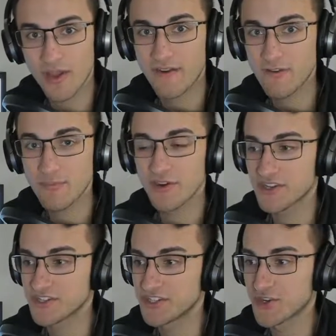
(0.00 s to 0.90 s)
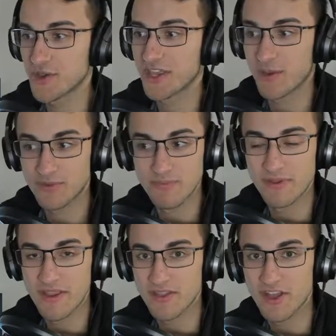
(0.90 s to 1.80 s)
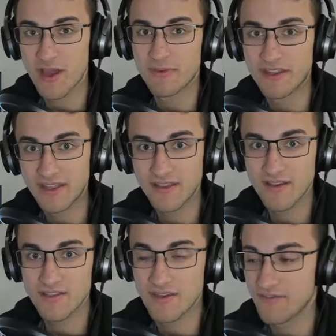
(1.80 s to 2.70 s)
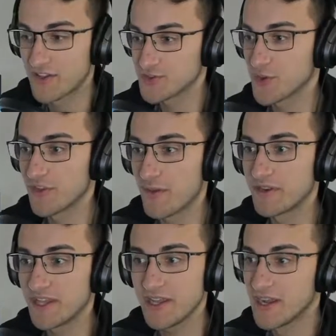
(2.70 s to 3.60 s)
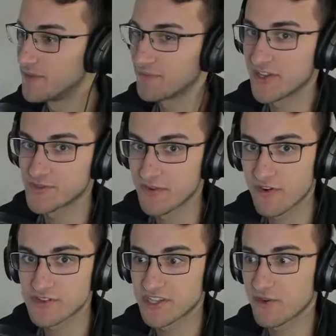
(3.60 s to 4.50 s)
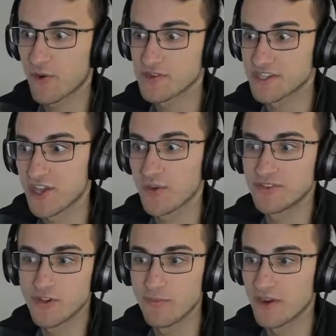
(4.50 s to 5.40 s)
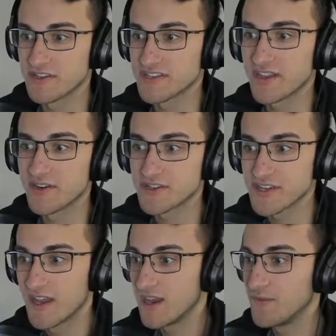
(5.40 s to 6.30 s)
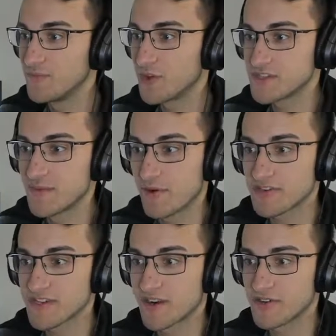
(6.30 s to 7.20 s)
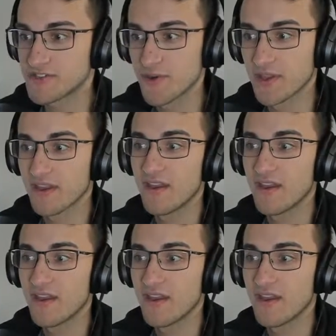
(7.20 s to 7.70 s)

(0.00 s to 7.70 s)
Every prediction showing him to be the nominee, the eventual nominee, is reversing course and going to Bernie Sanders. You can see Bernie Sanders doing